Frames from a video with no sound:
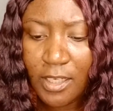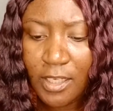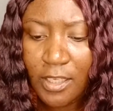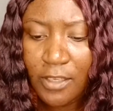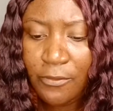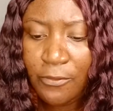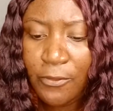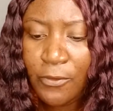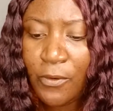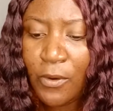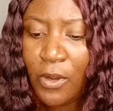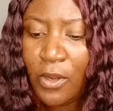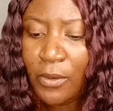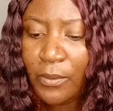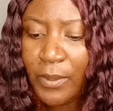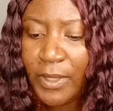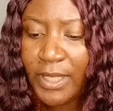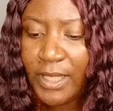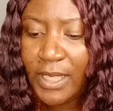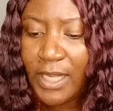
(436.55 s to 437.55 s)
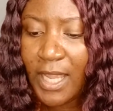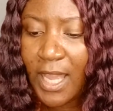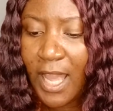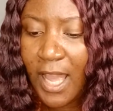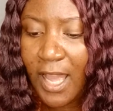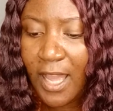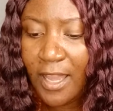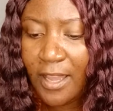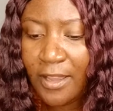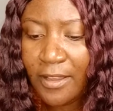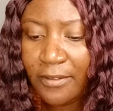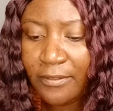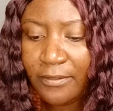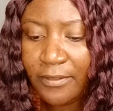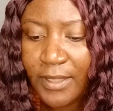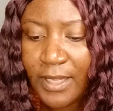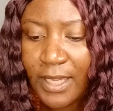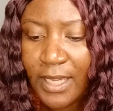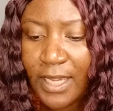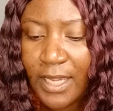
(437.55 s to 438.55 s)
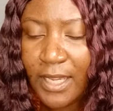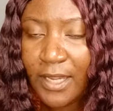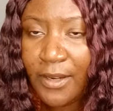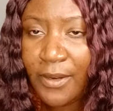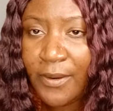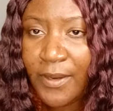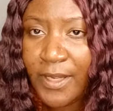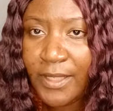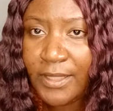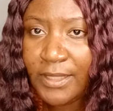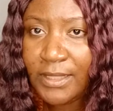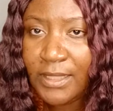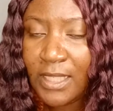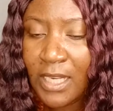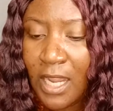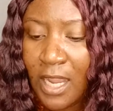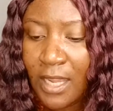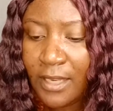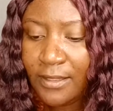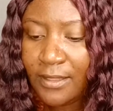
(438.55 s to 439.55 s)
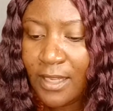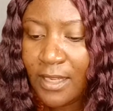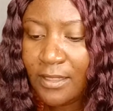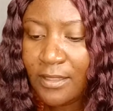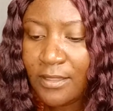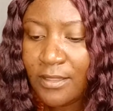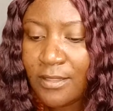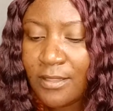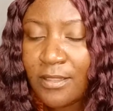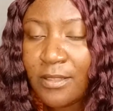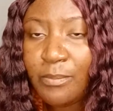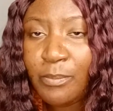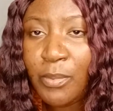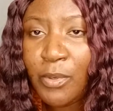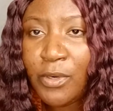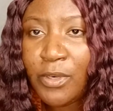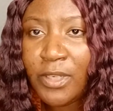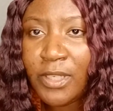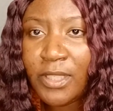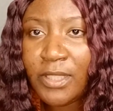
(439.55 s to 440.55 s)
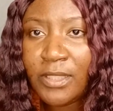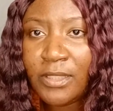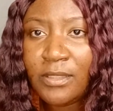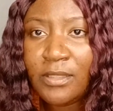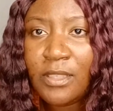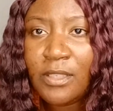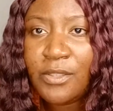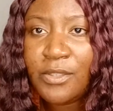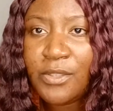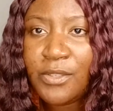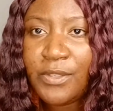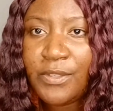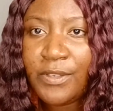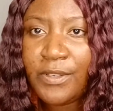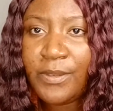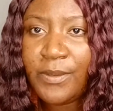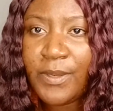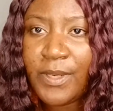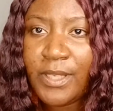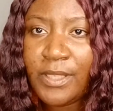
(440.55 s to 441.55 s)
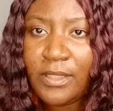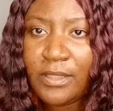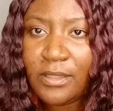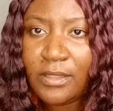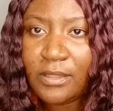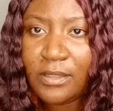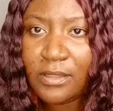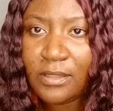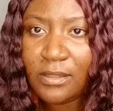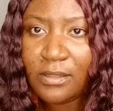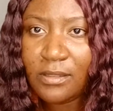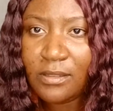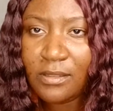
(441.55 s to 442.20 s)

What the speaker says: If you already have a credit card that is reporting to your credit,